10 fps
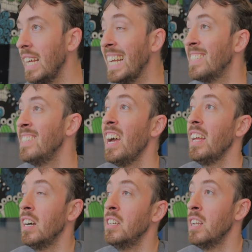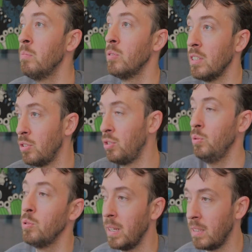it's not a number that's
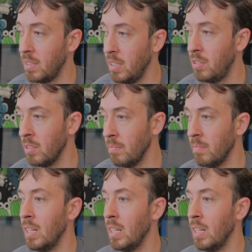true about the system.